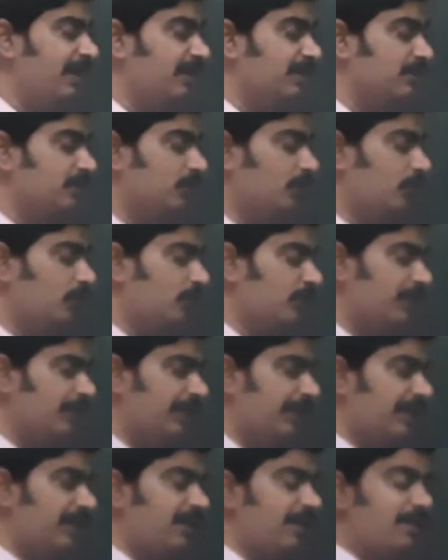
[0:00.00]
So
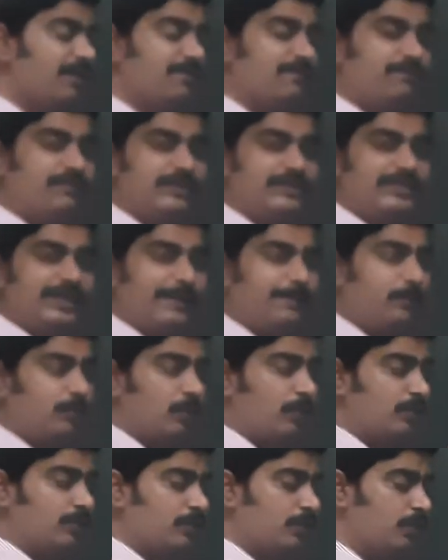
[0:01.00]
here first I am
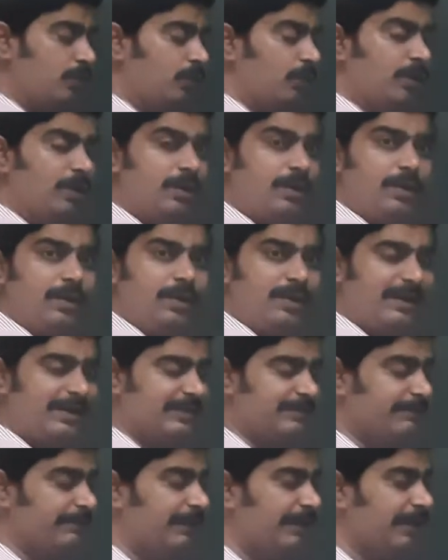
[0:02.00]
going to
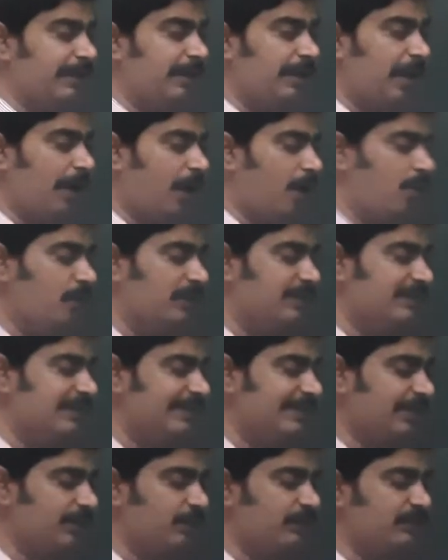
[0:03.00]
explain how does
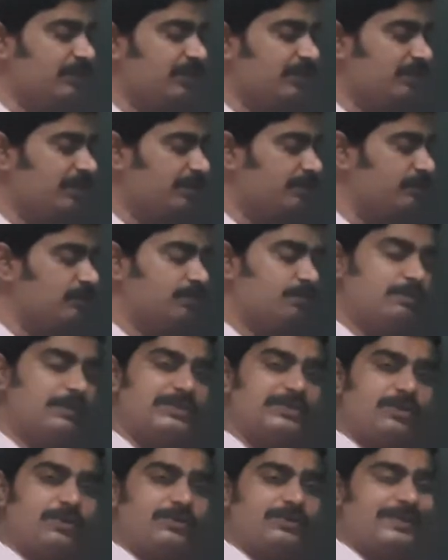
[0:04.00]
that equation comes
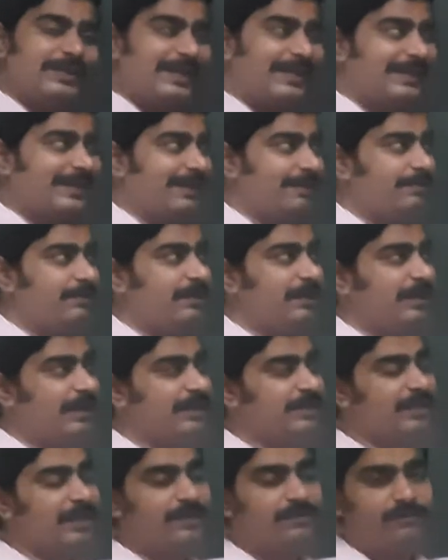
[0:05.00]
based on the diagram,
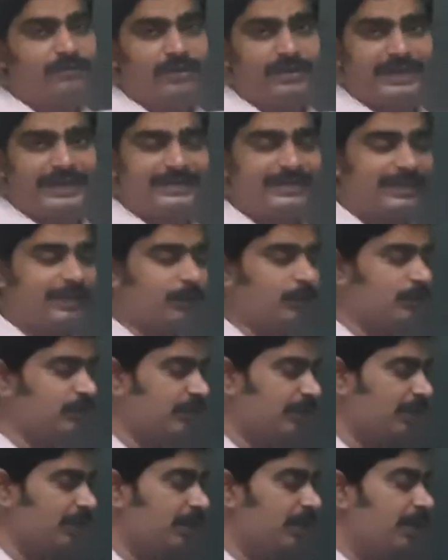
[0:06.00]
and then we will write the
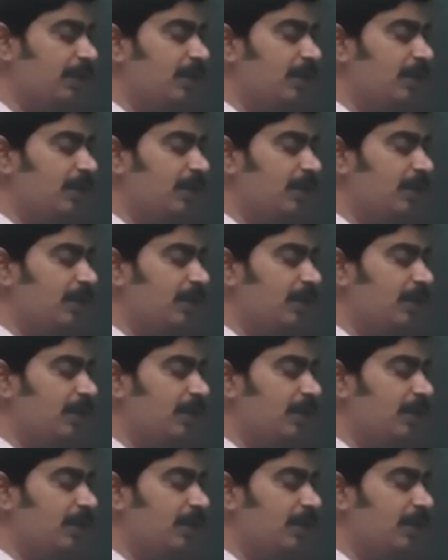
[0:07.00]
equation.